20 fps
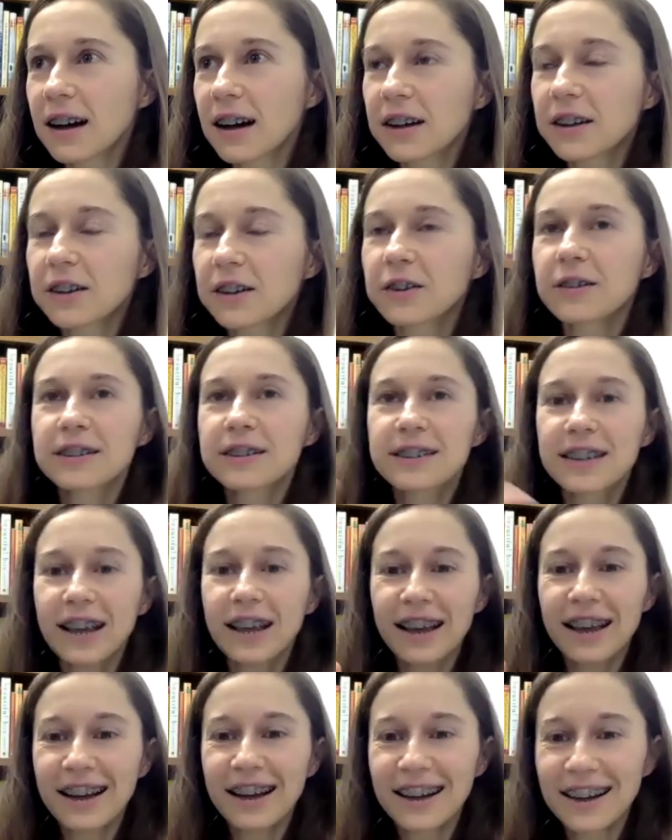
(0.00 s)
do you
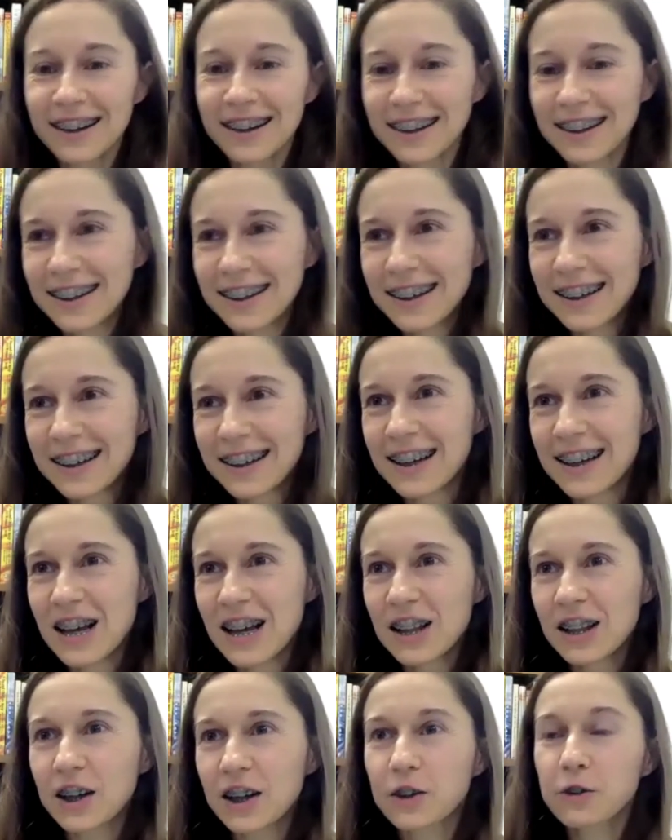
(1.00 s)
say,
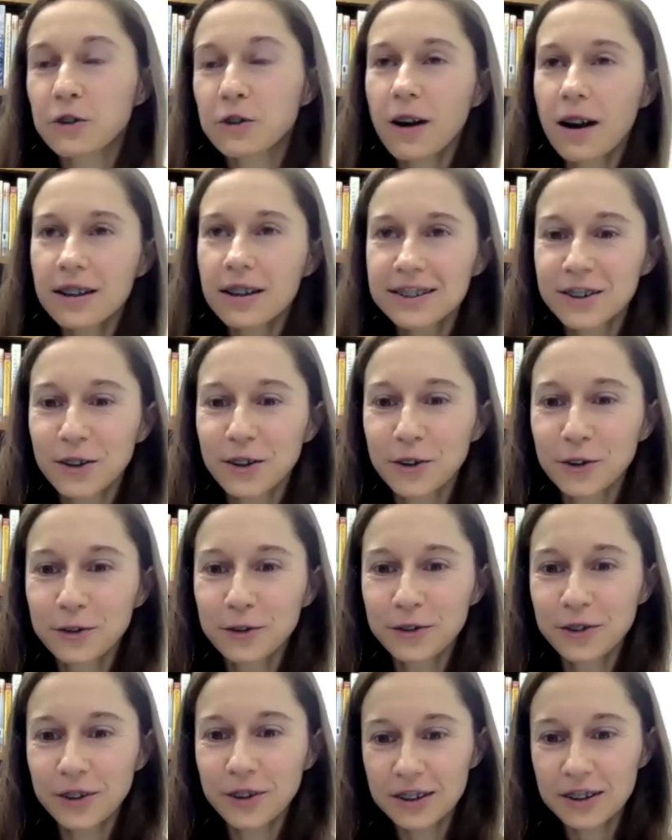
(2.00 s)
like crossed
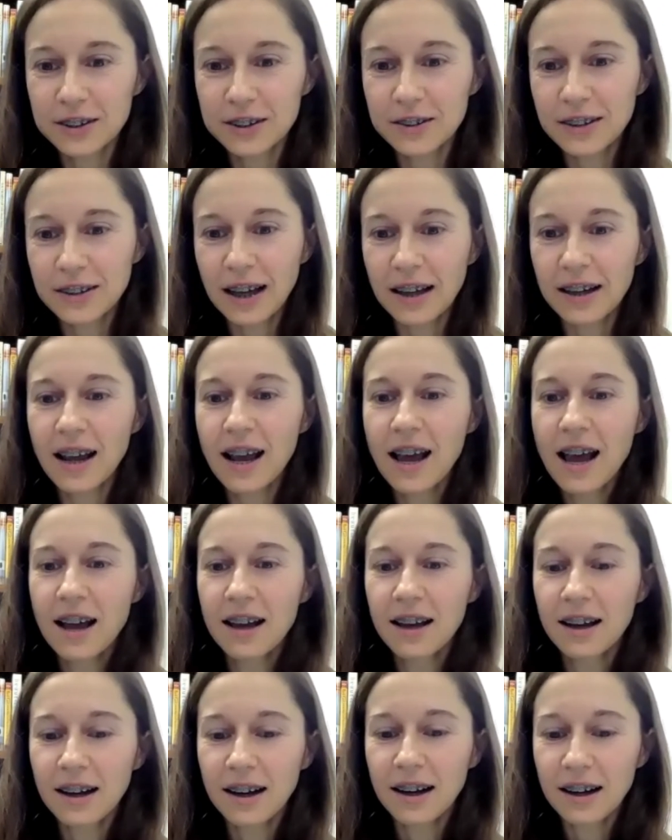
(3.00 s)
over to that
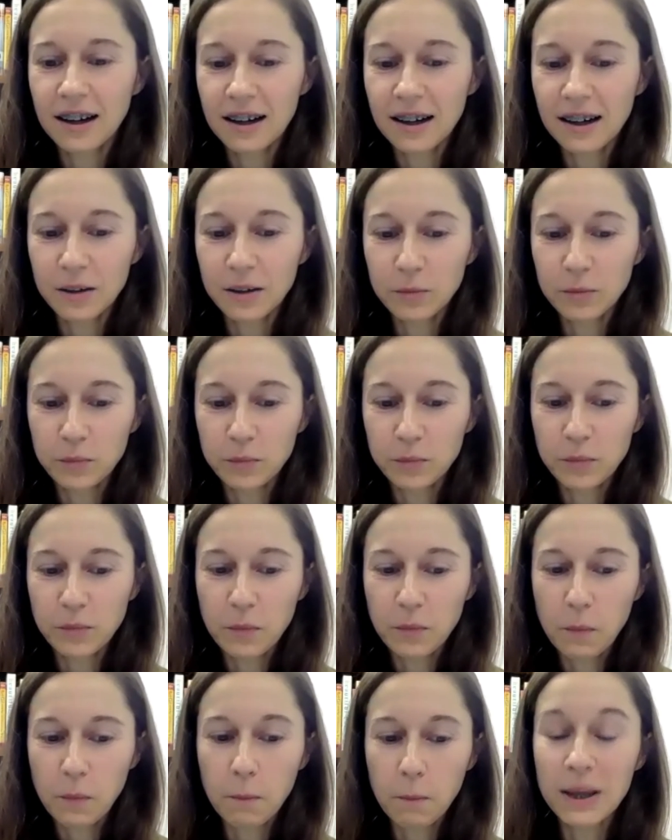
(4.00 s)

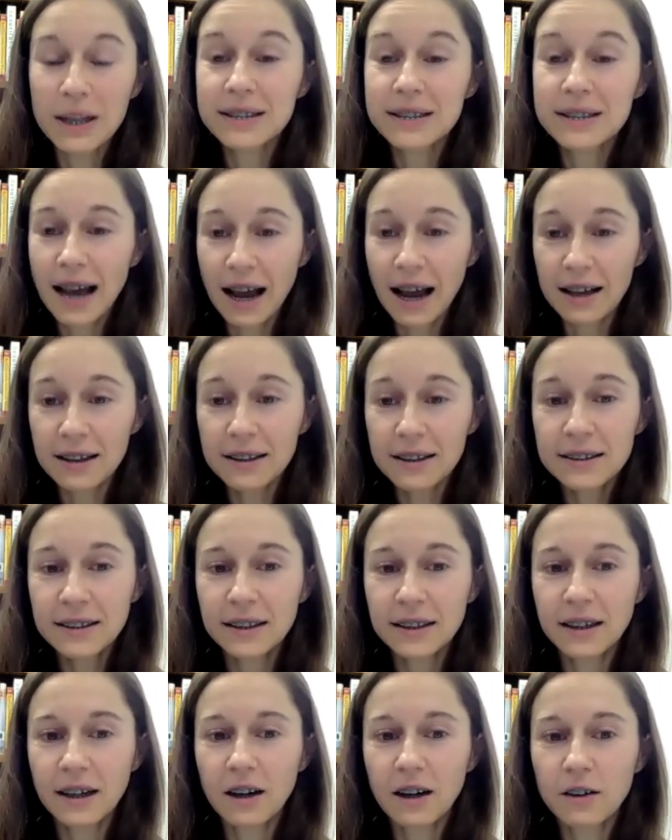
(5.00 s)

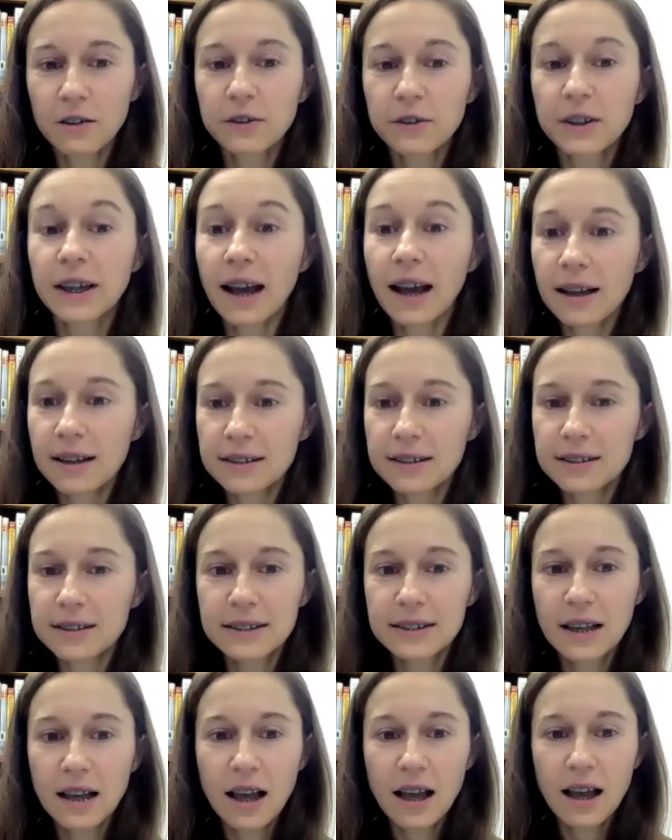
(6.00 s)
mentality of, yes,
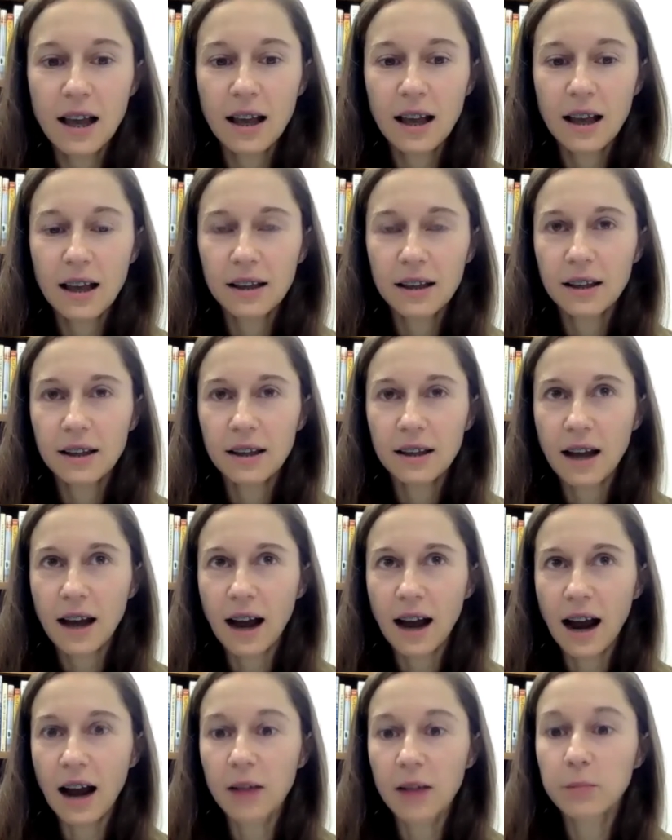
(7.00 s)

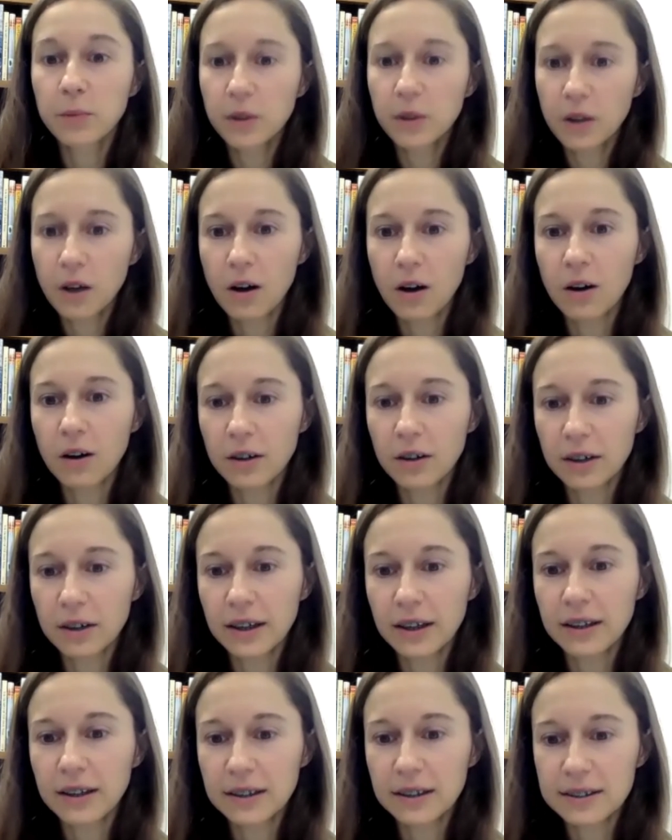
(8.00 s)
I belong
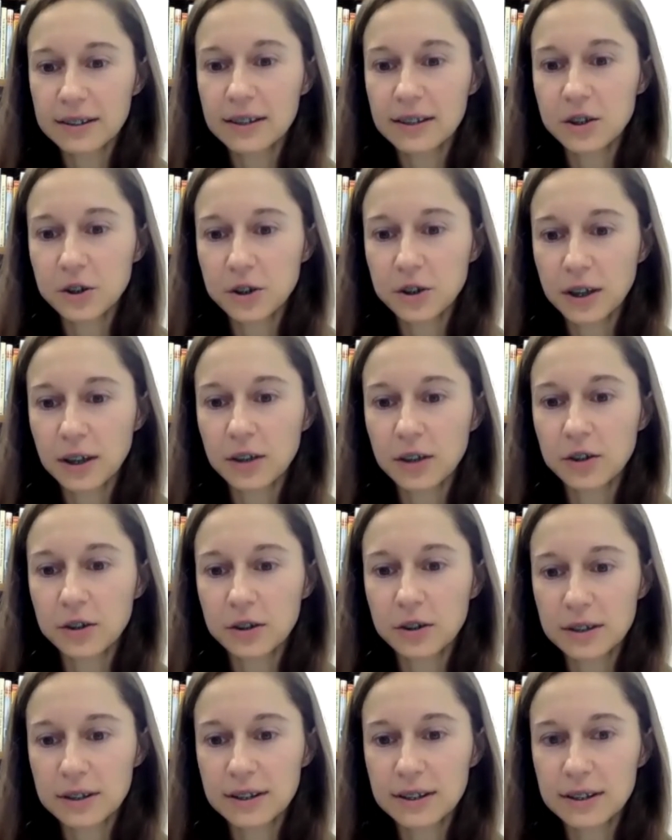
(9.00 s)
in this
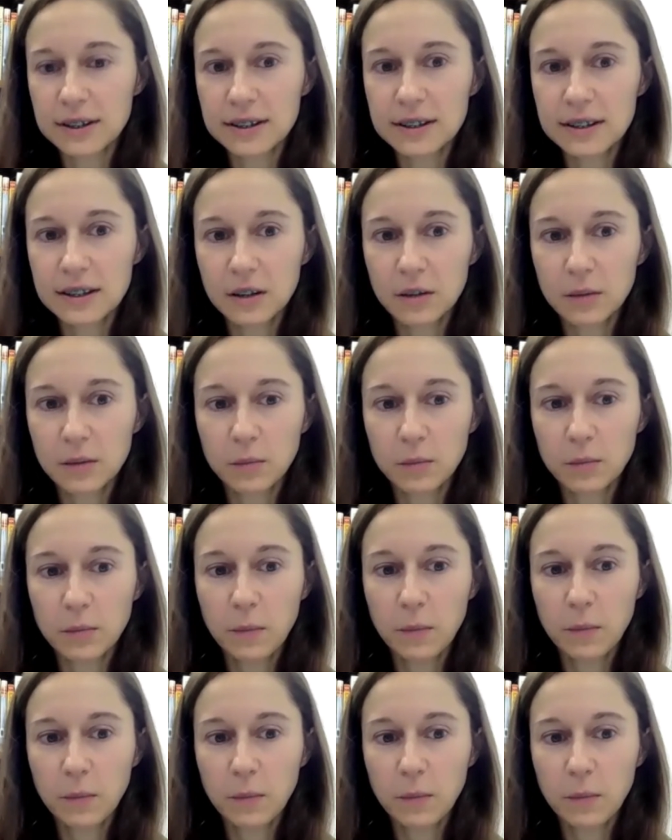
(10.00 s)
education system.